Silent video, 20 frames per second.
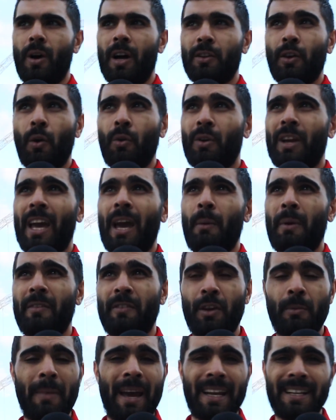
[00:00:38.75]
I don't care
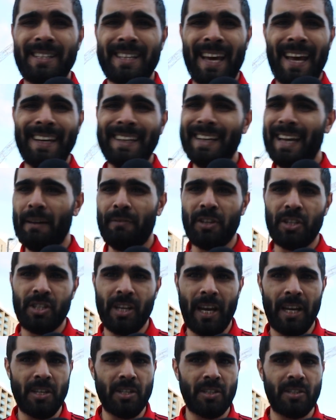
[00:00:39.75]
whether you make 10, 11
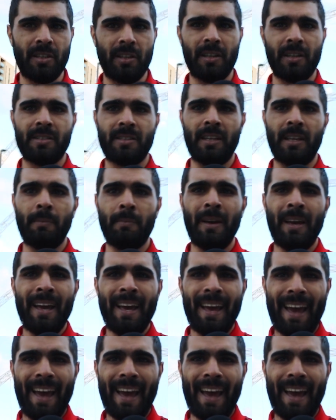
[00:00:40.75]
changes to the team.